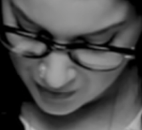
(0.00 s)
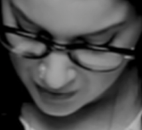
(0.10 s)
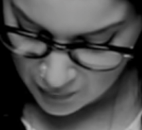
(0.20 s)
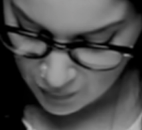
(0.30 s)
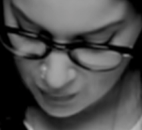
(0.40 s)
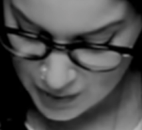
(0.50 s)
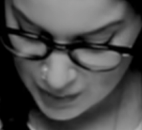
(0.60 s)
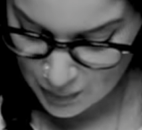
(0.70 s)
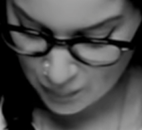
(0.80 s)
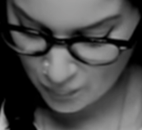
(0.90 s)
If I was to
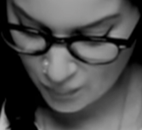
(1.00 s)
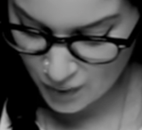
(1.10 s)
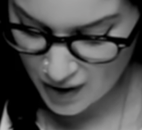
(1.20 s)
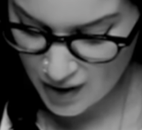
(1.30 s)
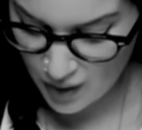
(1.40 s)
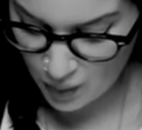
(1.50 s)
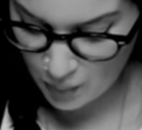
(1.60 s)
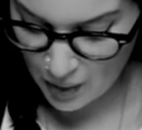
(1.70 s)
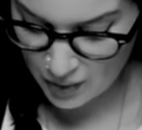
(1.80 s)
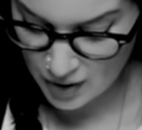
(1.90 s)
be a free young
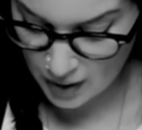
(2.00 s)
Malchik